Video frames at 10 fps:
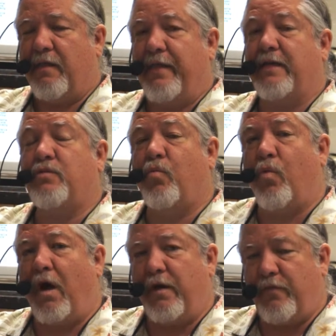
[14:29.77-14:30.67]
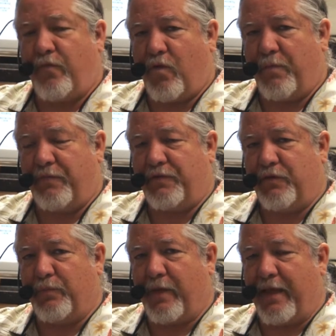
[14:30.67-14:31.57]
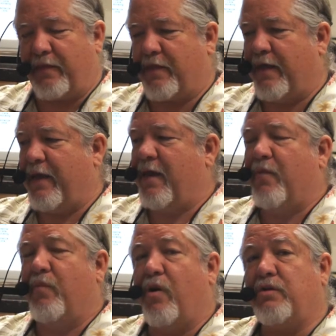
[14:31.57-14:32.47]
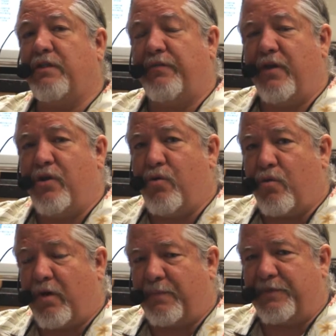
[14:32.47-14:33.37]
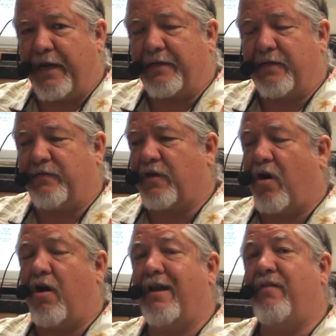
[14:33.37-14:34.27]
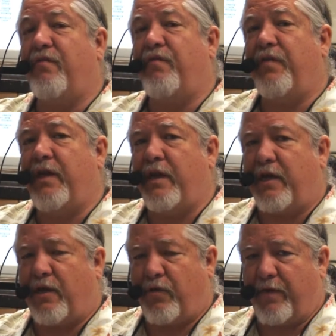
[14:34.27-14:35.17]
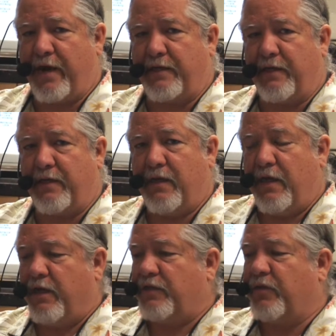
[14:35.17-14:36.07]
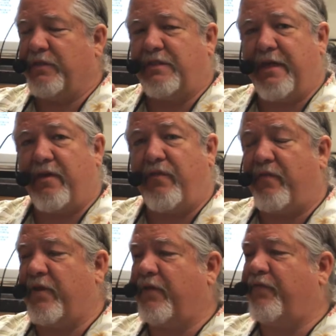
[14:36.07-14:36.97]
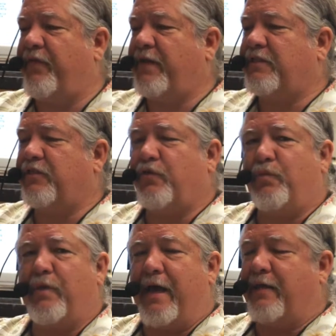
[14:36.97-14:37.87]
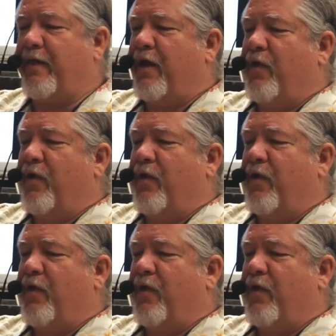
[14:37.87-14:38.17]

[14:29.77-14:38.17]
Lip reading: That's one form of tube length. Most of the newer objectives are infinity corrected. So instead of having a fixed tube length